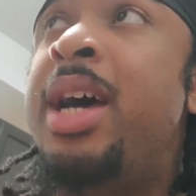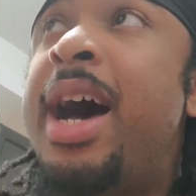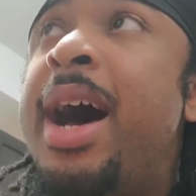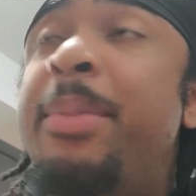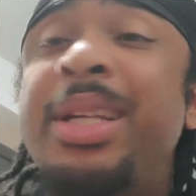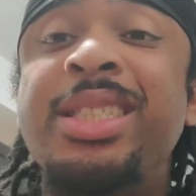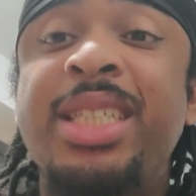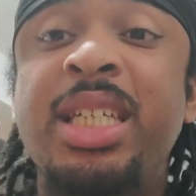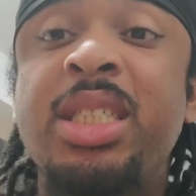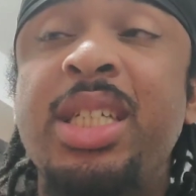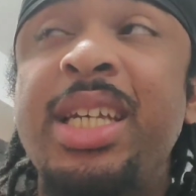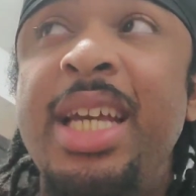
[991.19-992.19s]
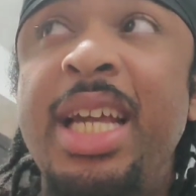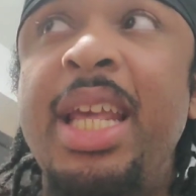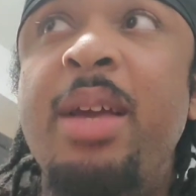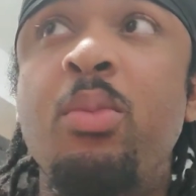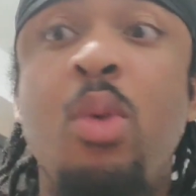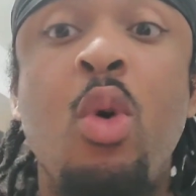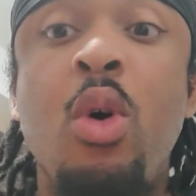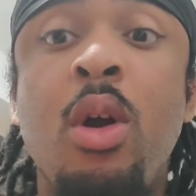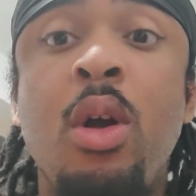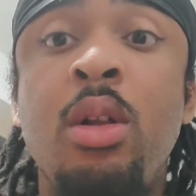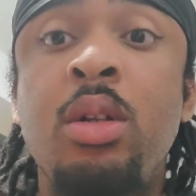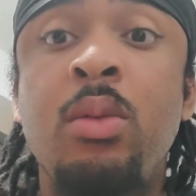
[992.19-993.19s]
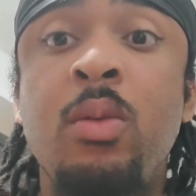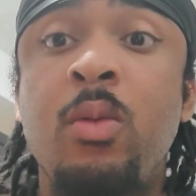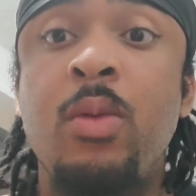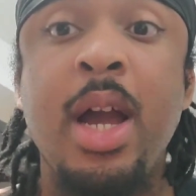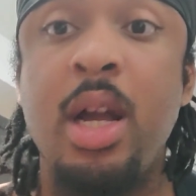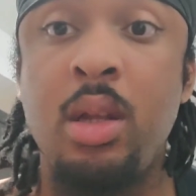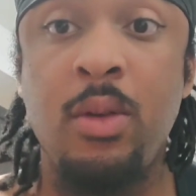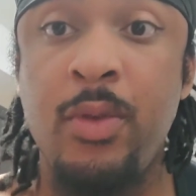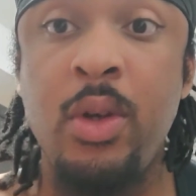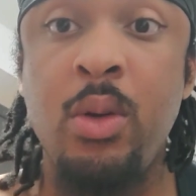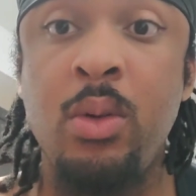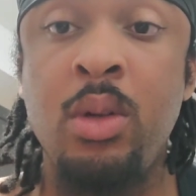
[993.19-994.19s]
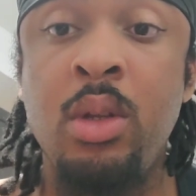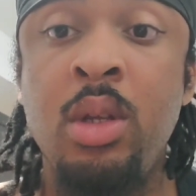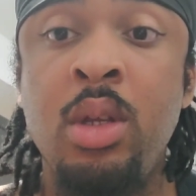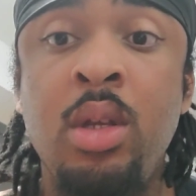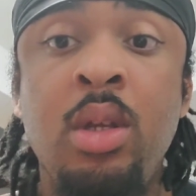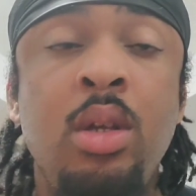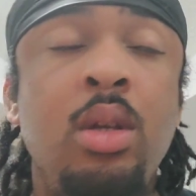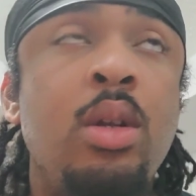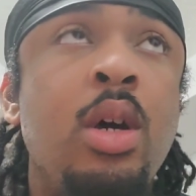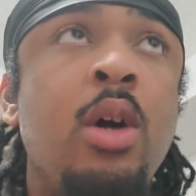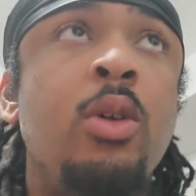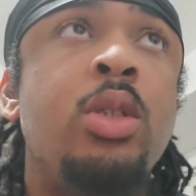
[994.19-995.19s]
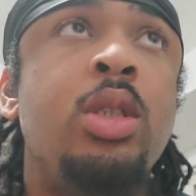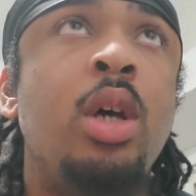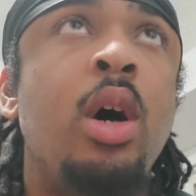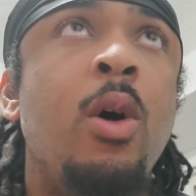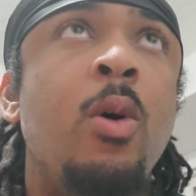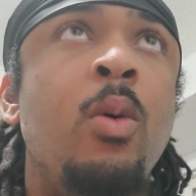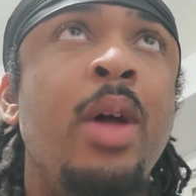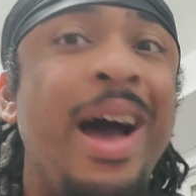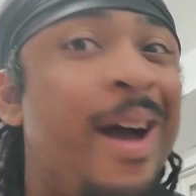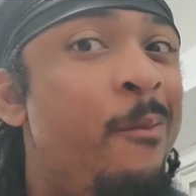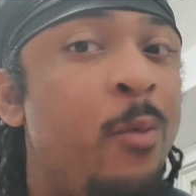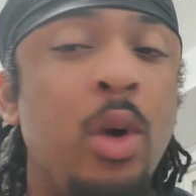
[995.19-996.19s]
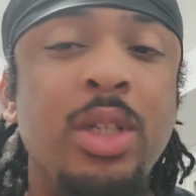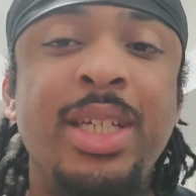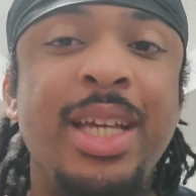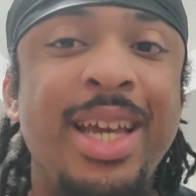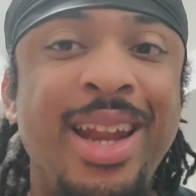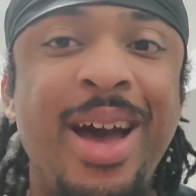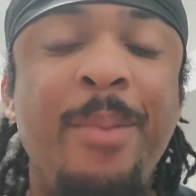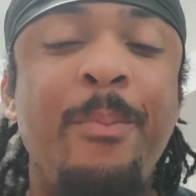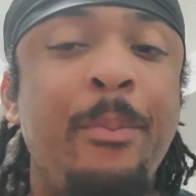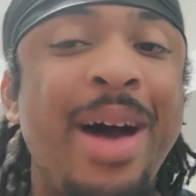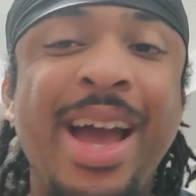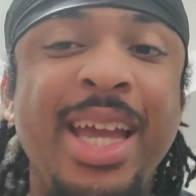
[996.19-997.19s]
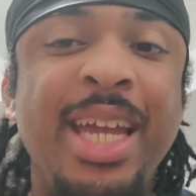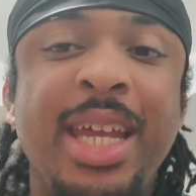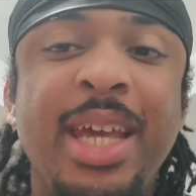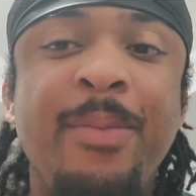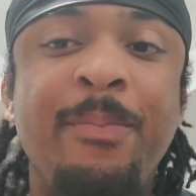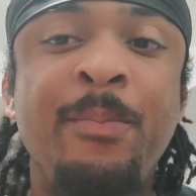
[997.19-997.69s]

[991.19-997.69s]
I'm intentionally eating more regular food, you know, so I'm forcing it up by eating.